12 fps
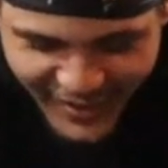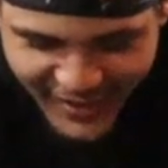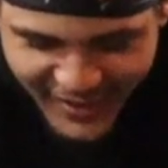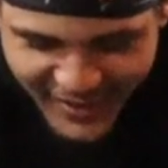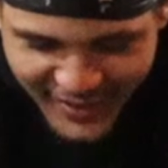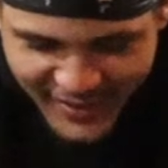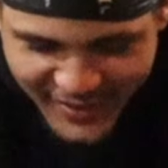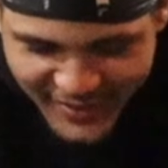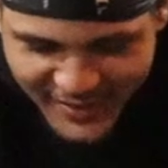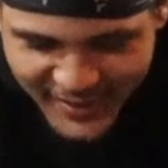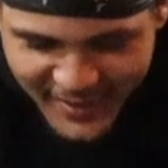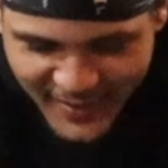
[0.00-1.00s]

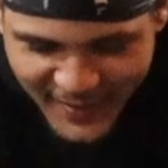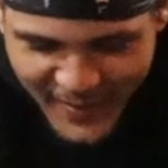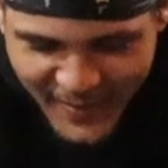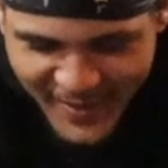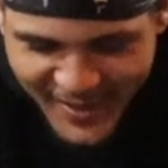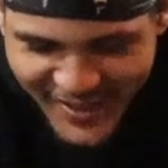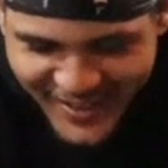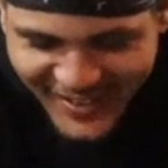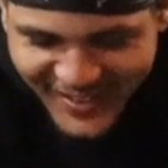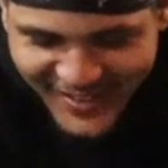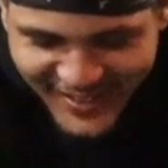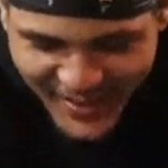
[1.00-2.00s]

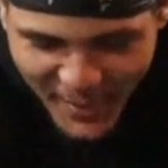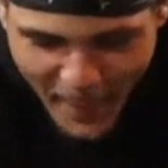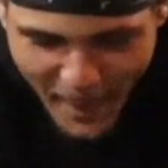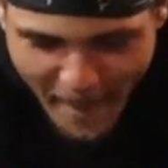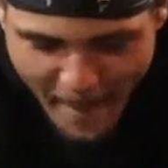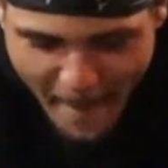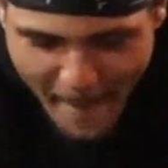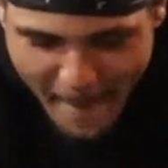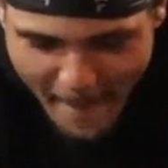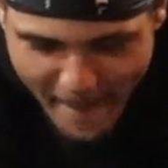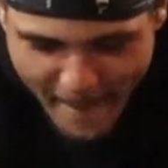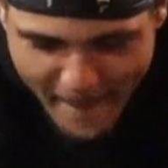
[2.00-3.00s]

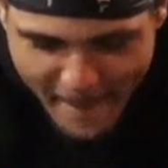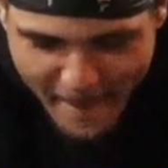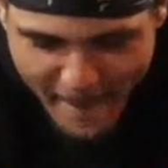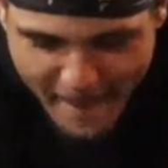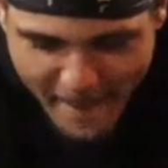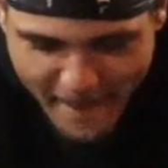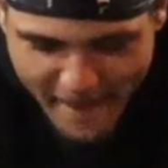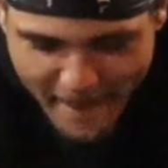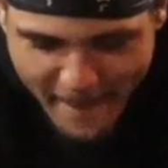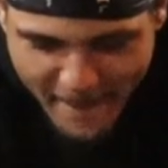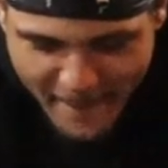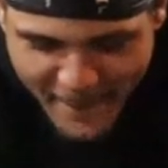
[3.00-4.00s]

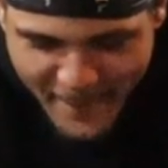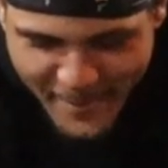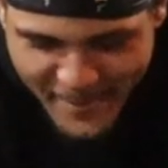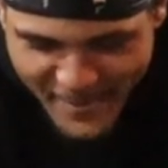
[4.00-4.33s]
This person isn't speaking.